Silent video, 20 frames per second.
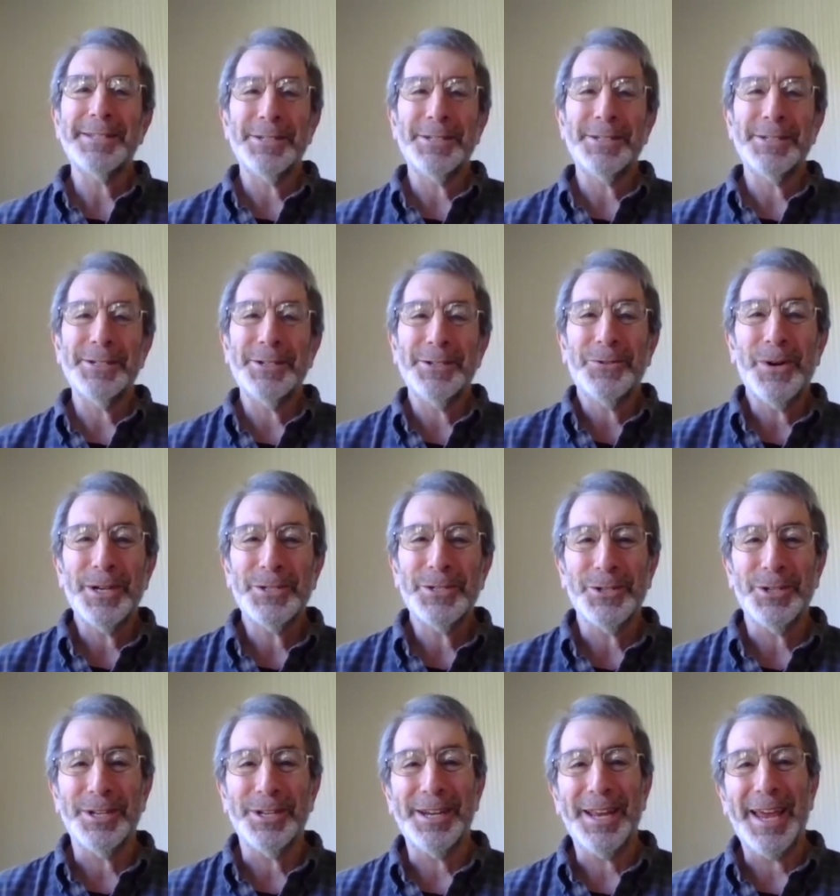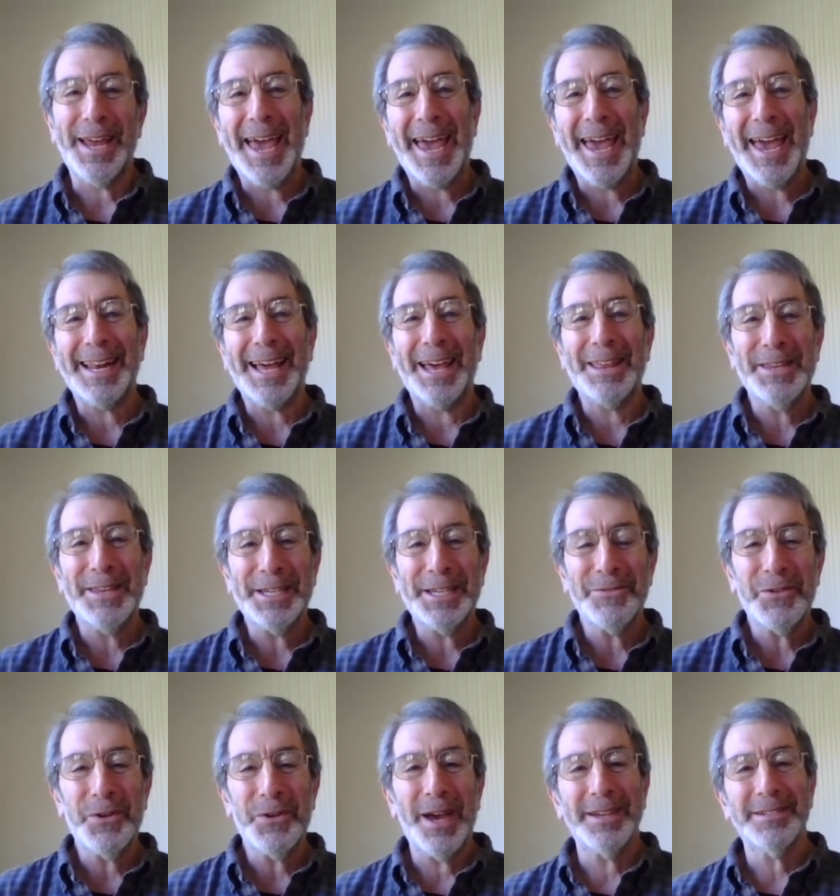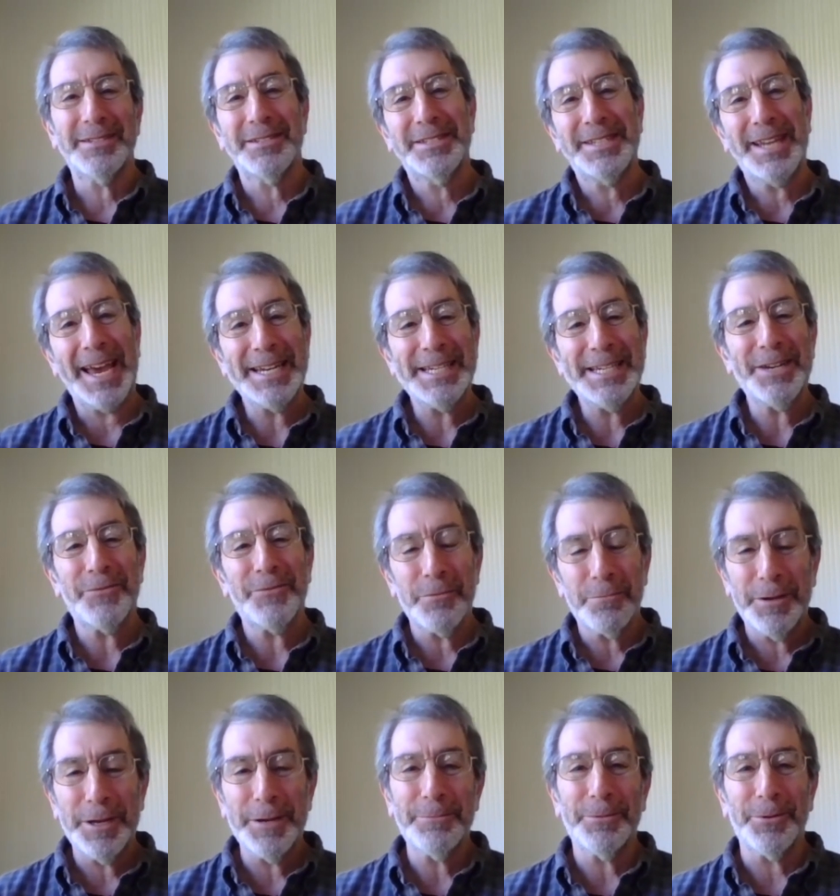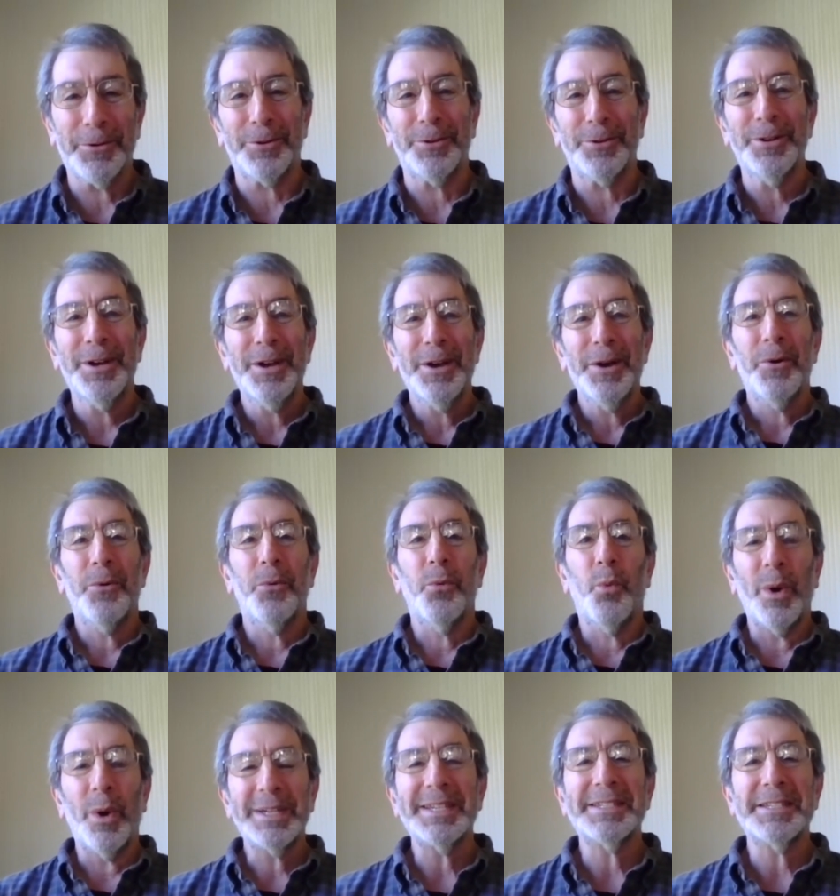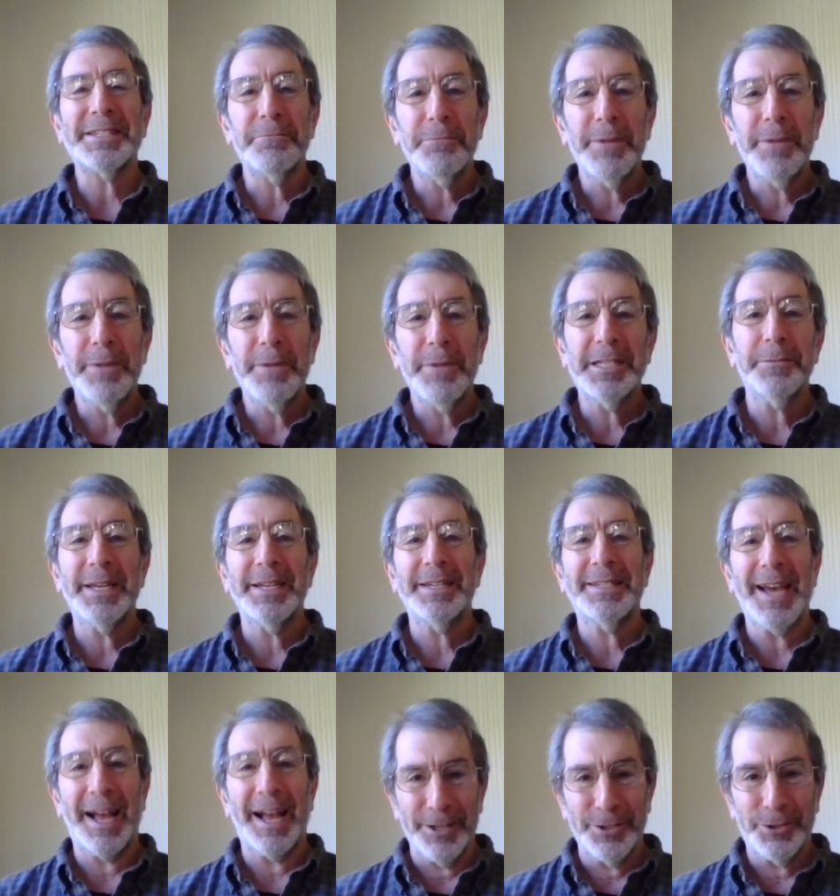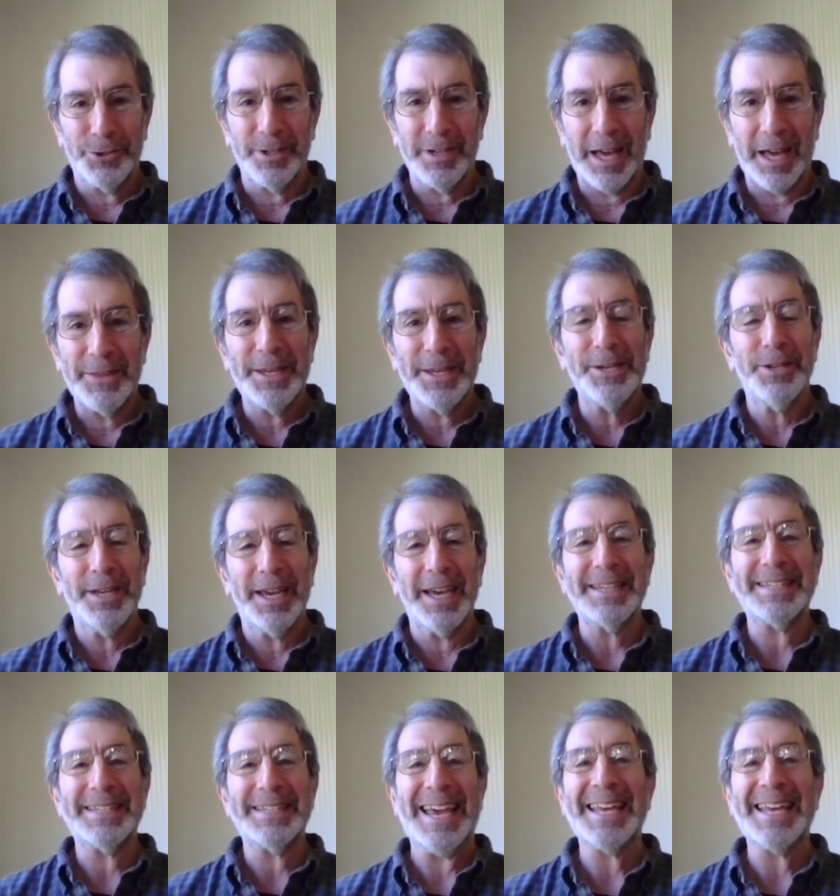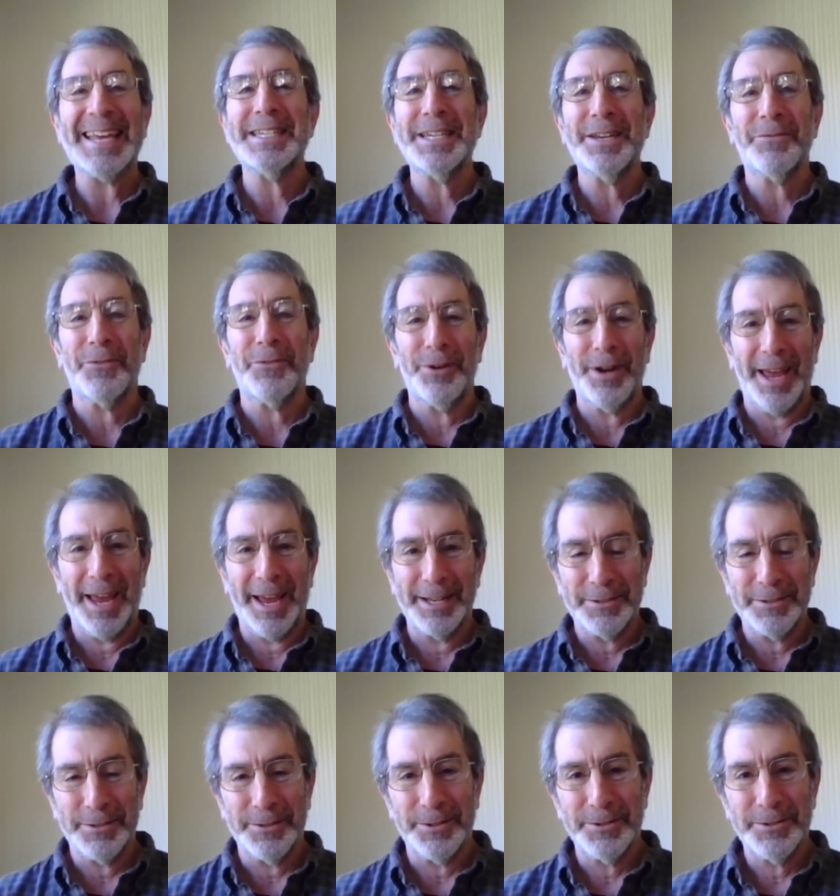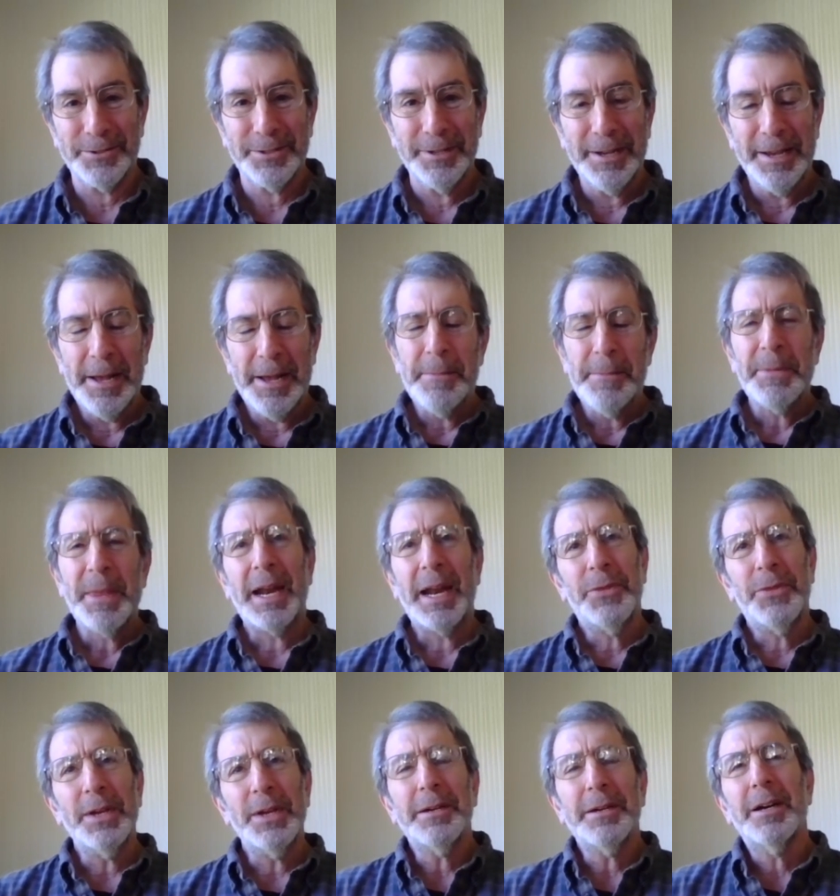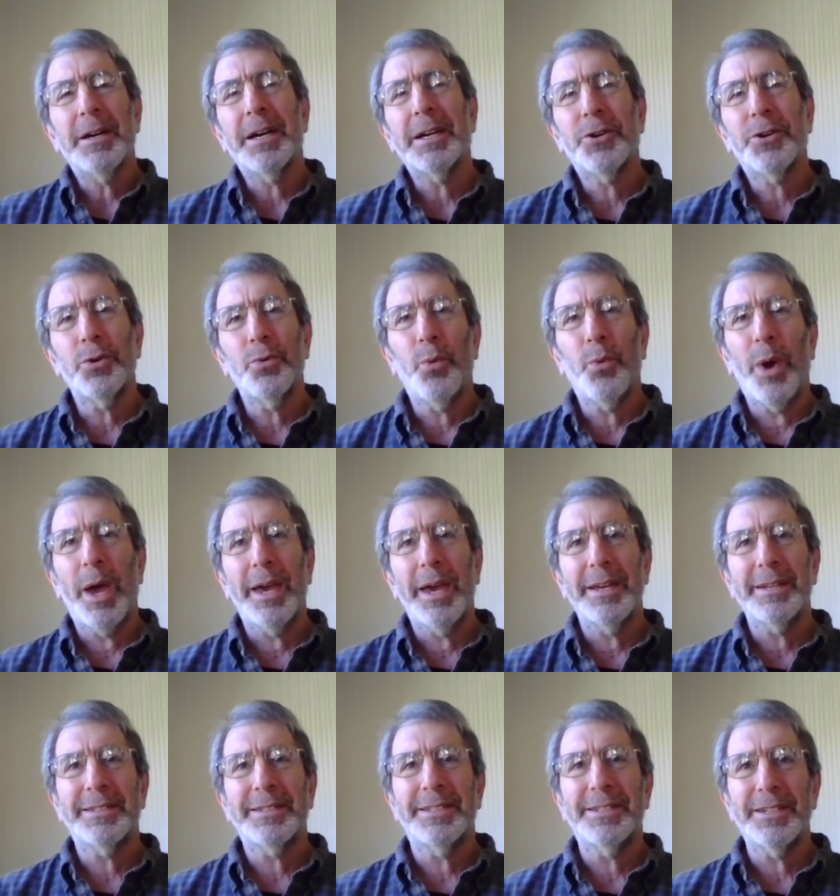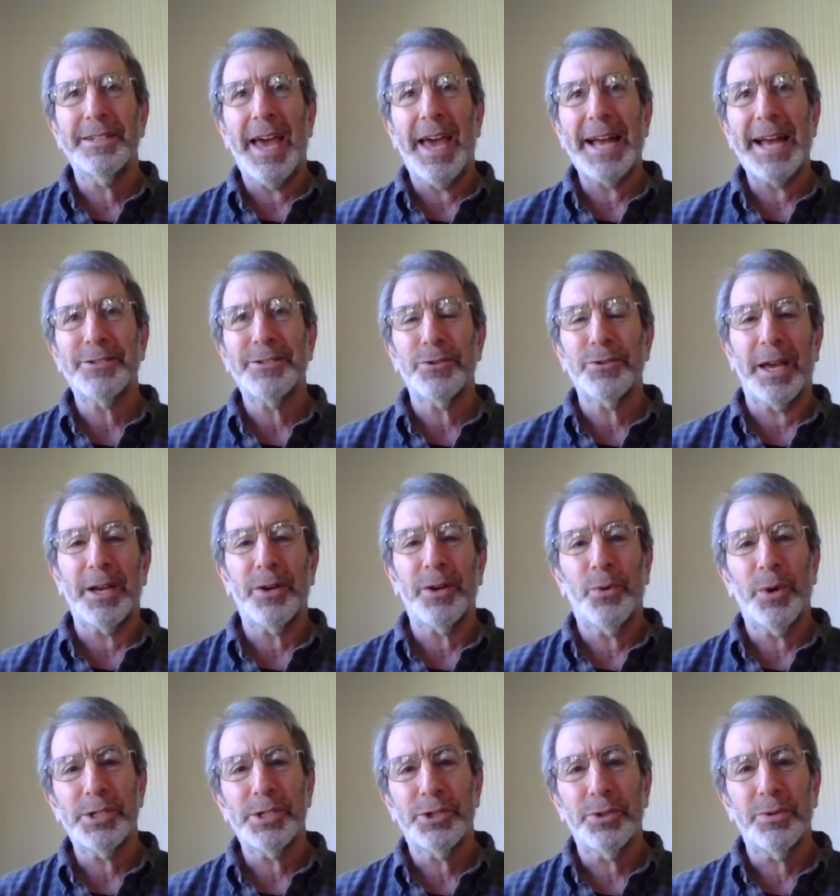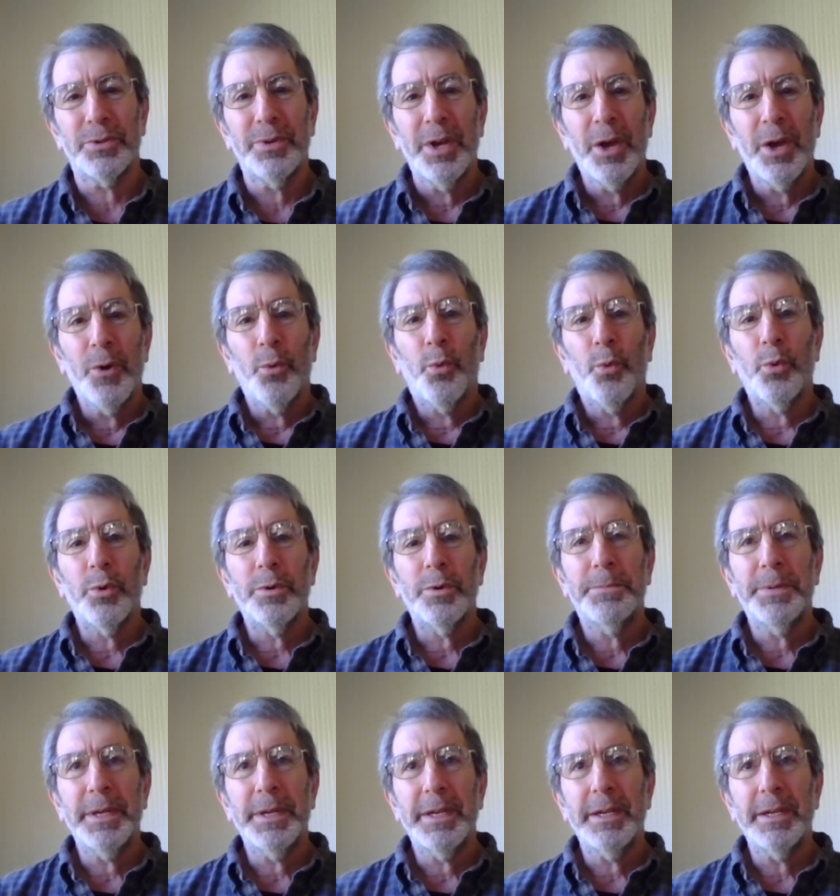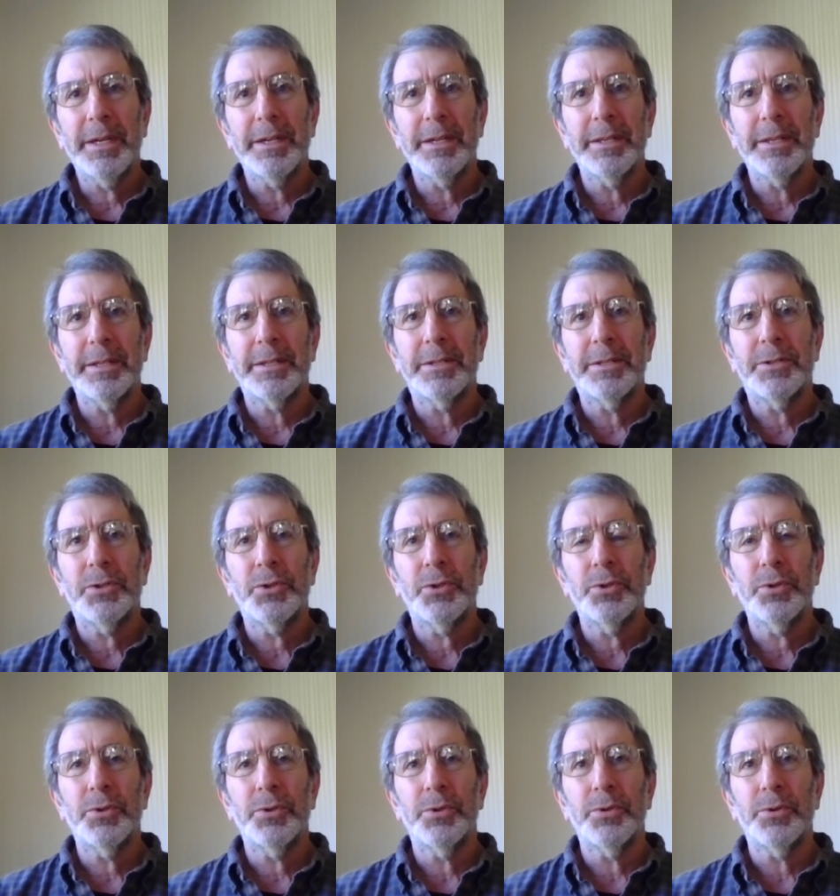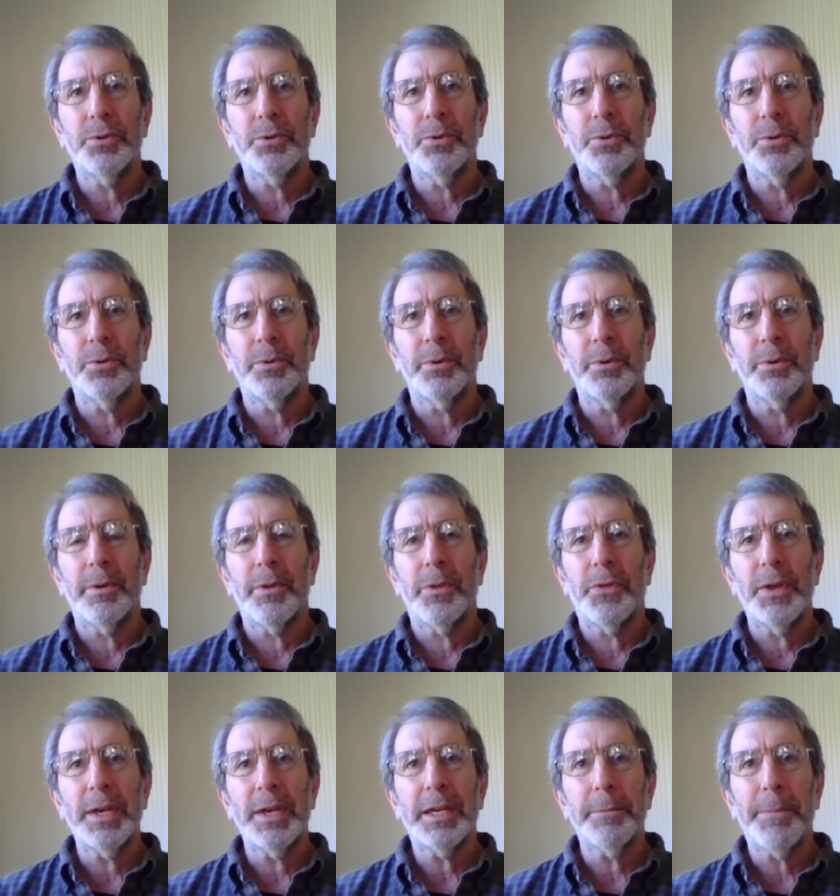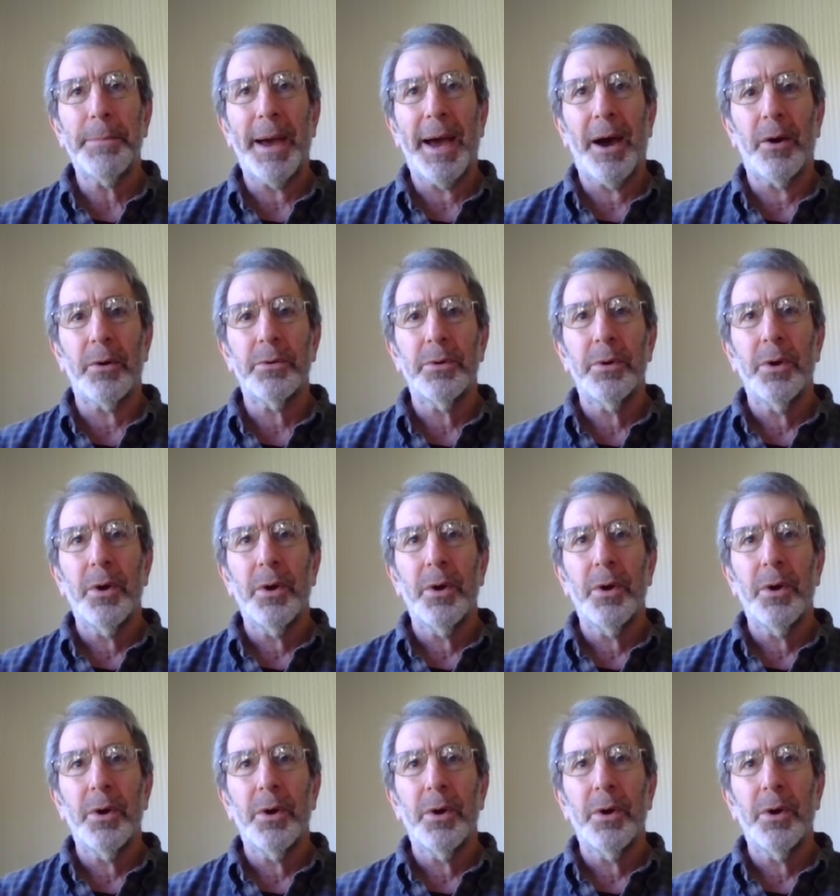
a good question. And I think if you ask 10 different people, what does it mean to be intelligent? I think you get 10 different answers. And I think a good way to answer that question would be to think about